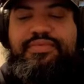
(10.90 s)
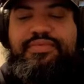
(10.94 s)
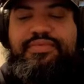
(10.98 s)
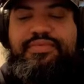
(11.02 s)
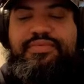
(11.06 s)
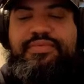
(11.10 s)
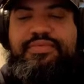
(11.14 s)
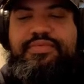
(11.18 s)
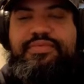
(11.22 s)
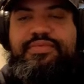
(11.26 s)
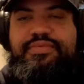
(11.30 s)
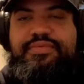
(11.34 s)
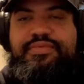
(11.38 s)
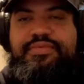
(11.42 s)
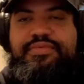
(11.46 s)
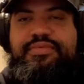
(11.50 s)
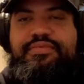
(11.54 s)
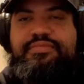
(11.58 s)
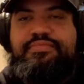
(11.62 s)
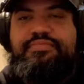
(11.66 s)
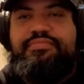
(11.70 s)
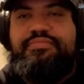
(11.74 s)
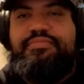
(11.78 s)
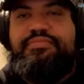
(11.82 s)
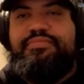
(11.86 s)

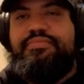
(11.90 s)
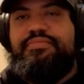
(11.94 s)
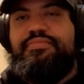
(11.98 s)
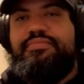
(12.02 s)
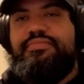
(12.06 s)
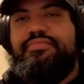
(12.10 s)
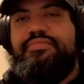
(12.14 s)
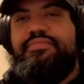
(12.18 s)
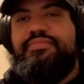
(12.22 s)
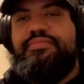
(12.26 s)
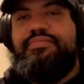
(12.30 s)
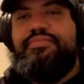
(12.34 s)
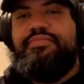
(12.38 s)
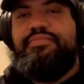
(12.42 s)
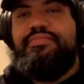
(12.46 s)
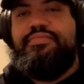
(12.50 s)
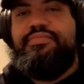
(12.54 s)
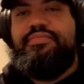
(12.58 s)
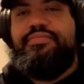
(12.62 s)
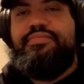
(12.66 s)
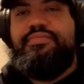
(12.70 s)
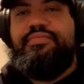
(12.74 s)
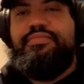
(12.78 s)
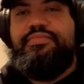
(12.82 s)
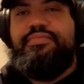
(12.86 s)

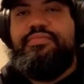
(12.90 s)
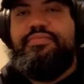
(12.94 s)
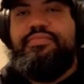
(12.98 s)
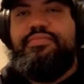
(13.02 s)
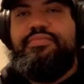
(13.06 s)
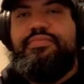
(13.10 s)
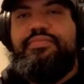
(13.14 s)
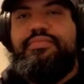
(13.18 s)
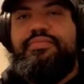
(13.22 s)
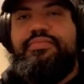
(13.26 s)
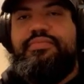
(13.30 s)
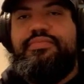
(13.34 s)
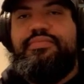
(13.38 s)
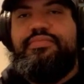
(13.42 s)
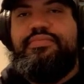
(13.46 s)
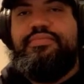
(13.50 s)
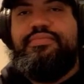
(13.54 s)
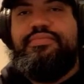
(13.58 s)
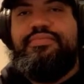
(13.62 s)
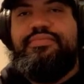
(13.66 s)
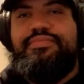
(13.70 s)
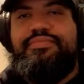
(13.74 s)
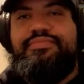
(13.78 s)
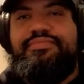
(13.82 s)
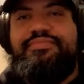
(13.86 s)

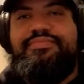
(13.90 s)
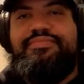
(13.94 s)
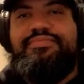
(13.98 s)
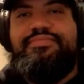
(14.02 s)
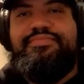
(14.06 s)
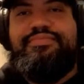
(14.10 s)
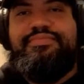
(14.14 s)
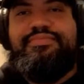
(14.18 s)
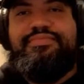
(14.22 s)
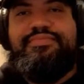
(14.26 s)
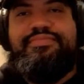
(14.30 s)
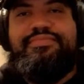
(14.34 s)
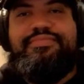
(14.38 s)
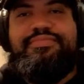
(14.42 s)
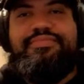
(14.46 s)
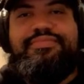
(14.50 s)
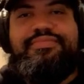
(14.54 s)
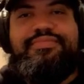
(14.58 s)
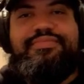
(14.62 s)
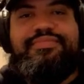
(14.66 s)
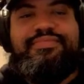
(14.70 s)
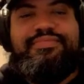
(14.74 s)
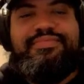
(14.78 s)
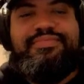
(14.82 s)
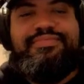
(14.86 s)

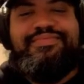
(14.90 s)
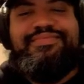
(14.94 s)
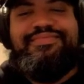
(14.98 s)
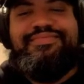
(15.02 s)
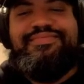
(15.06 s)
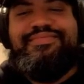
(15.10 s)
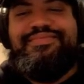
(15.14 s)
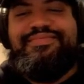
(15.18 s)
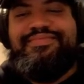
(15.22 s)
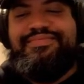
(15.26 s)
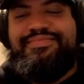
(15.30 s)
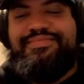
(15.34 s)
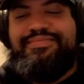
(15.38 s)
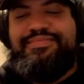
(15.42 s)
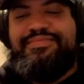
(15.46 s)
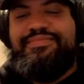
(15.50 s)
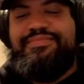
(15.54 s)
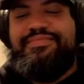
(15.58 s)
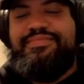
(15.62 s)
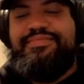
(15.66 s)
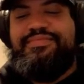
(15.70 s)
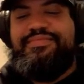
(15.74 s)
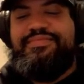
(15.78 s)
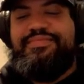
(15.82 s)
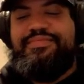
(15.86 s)

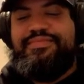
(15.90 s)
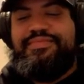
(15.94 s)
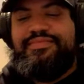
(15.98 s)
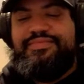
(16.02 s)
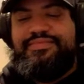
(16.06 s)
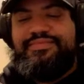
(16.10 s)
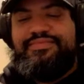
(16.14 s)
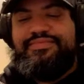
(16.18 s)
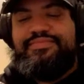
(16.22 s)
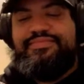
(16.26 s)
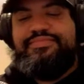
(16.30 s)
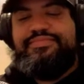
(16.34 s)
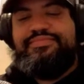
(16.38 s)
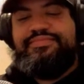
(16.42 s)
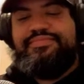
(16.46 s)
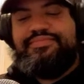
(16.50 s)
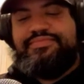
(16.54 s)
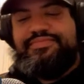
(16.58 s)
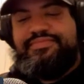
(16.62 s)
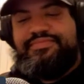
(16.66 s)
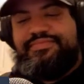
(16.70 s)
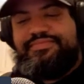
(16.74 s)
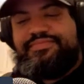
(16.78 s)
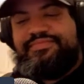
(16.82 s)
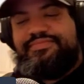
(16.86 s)

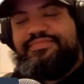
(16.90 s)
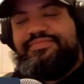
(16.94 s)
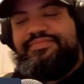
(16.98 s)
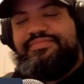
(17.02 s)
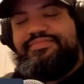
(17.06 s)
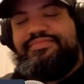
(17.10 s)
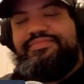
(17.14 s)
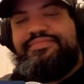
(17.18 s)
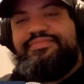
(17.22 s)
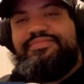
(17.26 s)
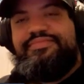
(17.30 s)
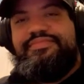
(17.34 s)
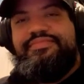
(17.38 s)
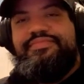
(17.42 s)
This person isn't speaking.